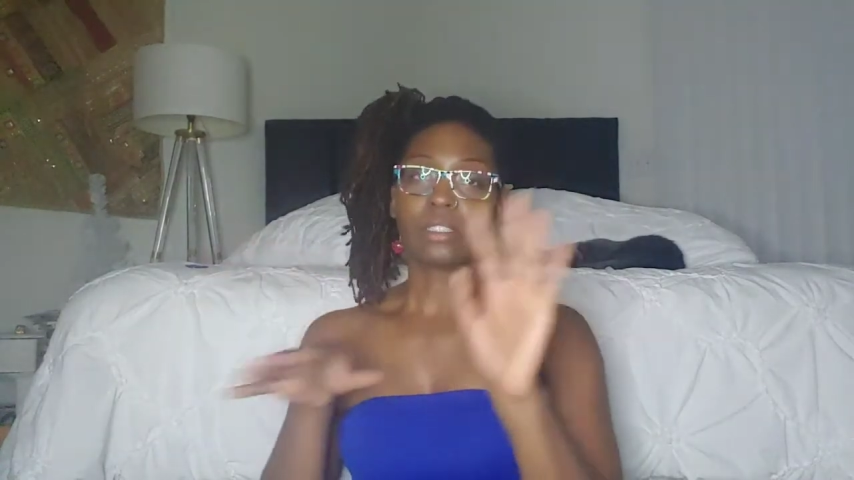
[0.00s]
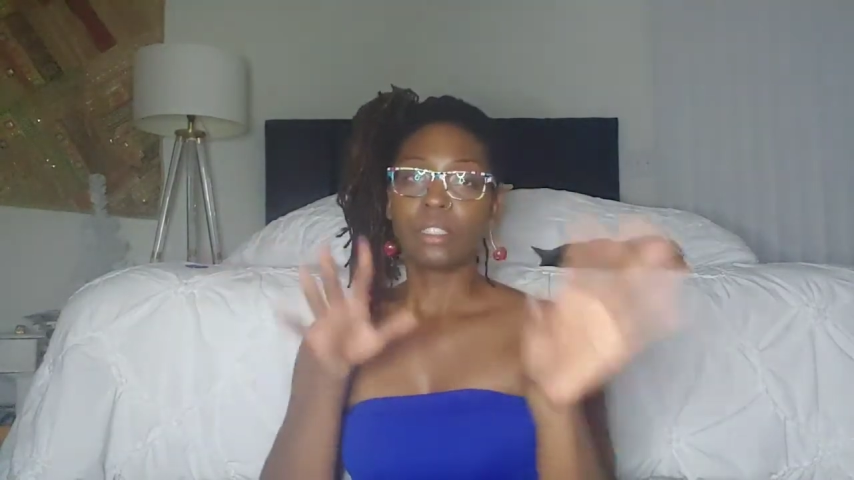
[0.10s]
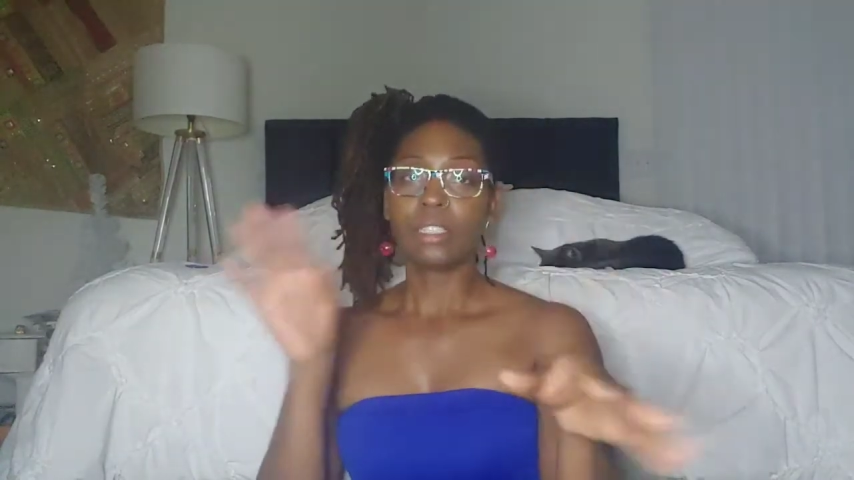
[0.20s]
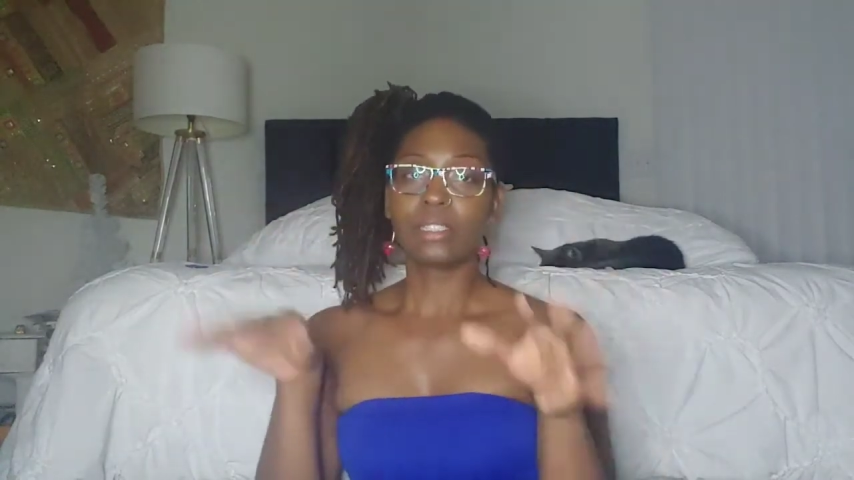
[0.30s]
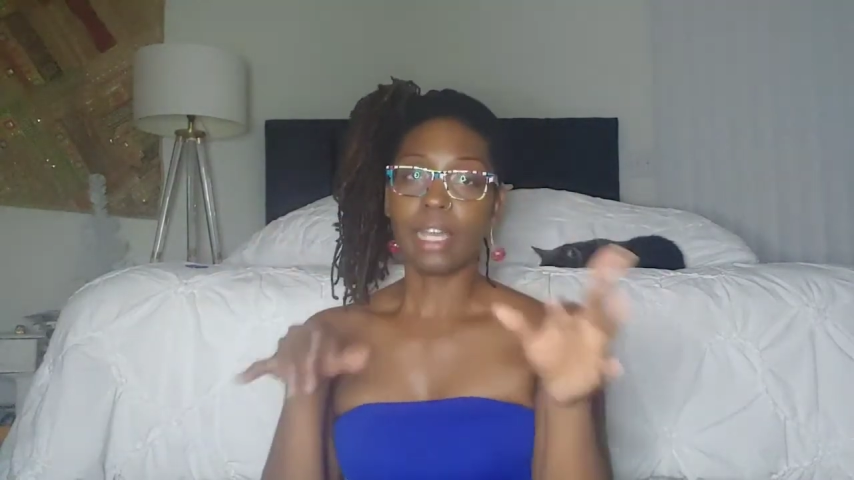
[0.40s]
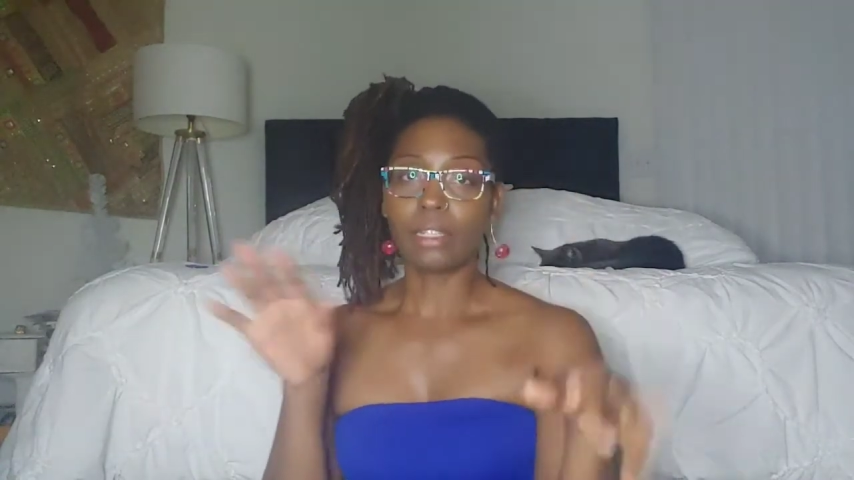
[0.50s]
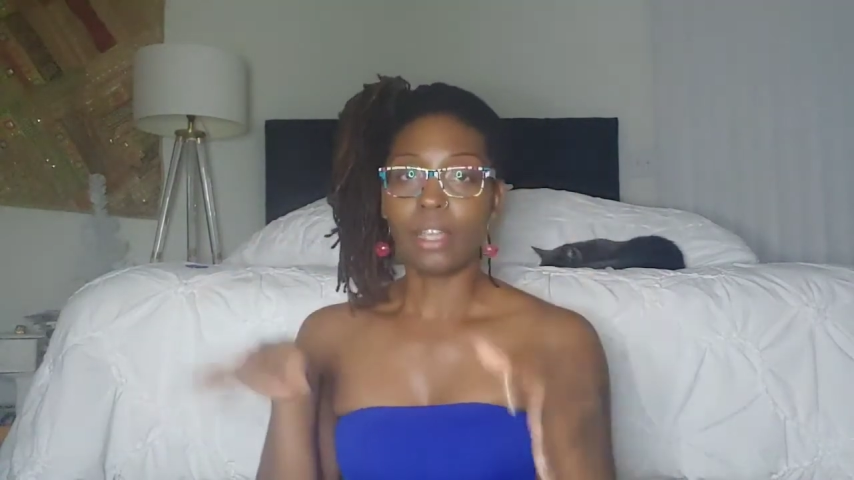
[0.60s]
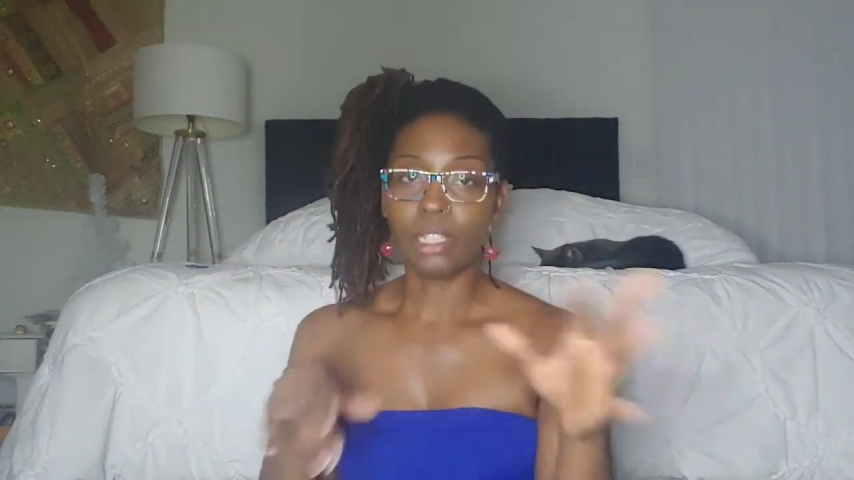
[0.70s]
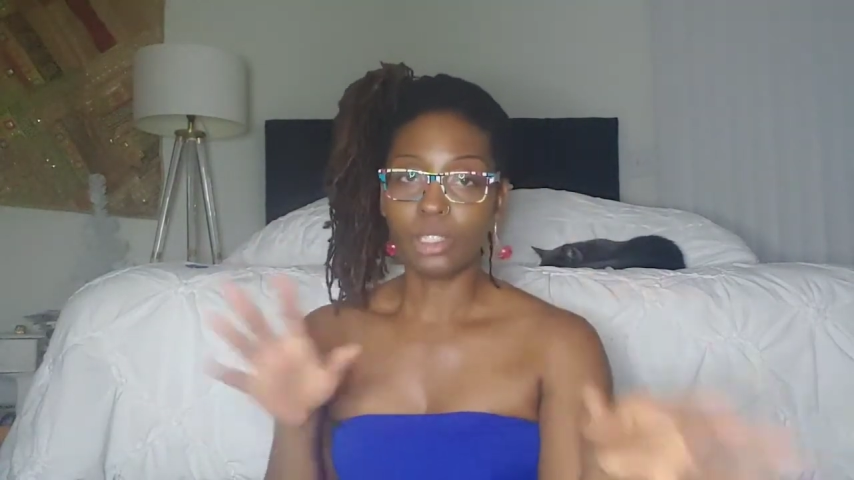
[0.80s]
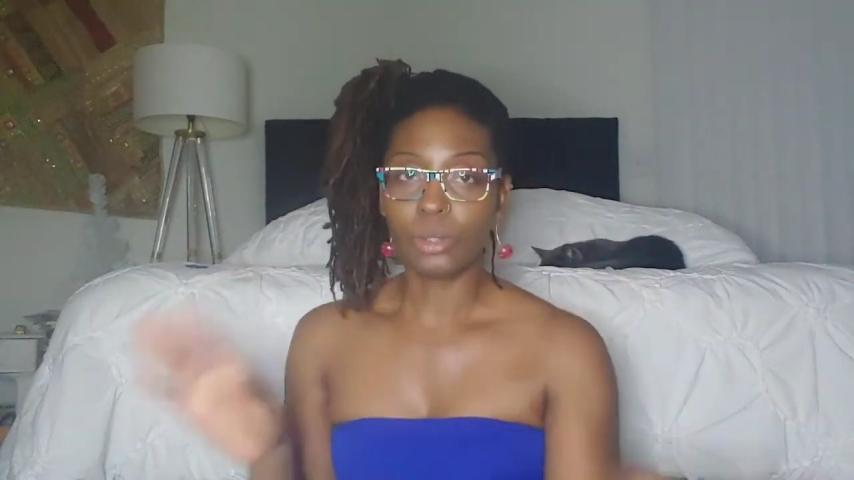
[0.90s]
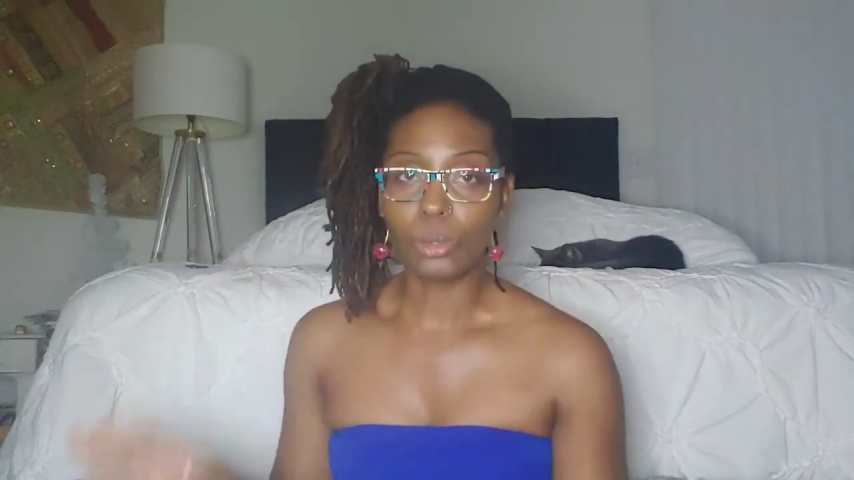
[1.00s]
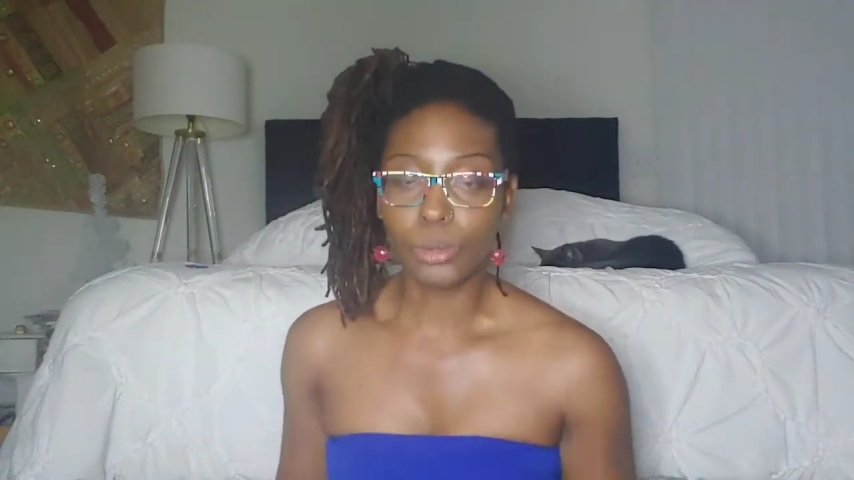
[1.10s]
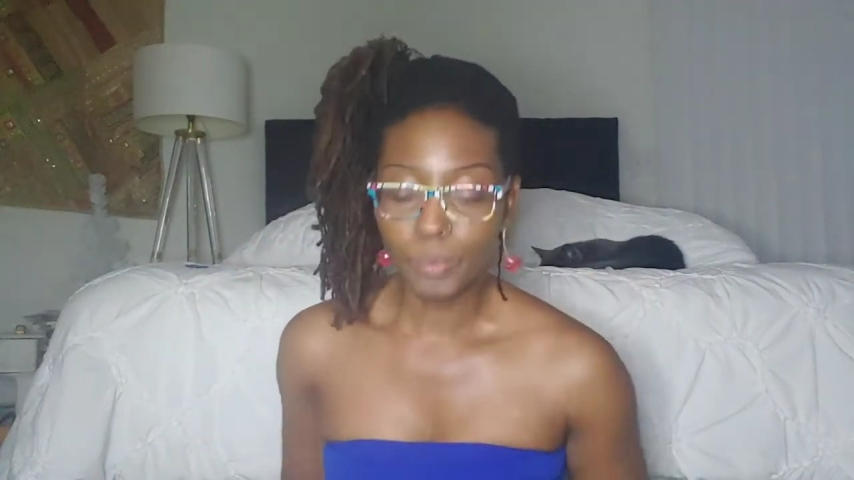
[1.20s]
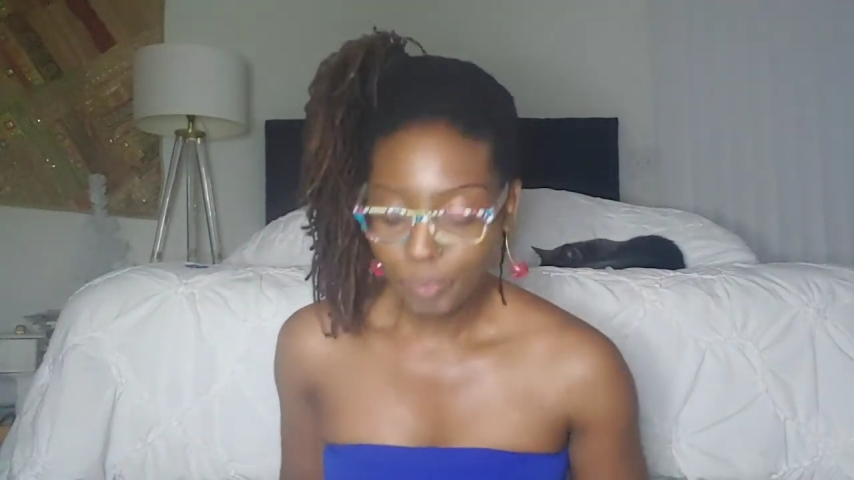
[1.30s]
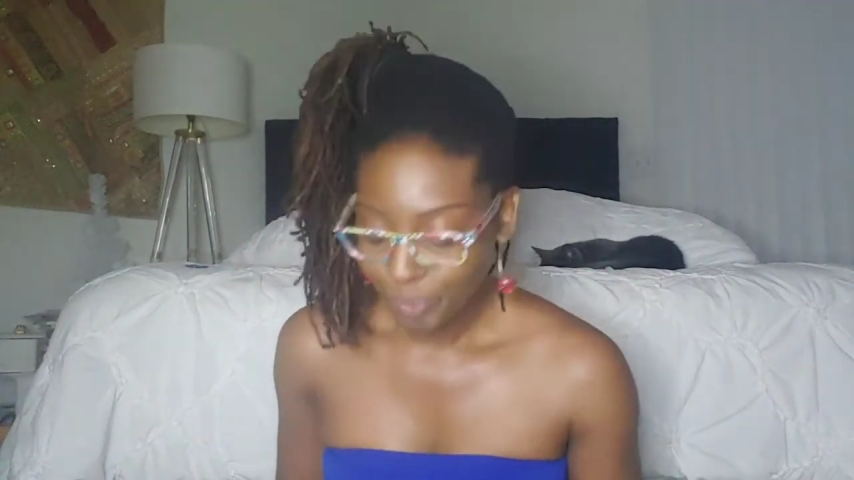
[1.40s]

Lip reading: of psychological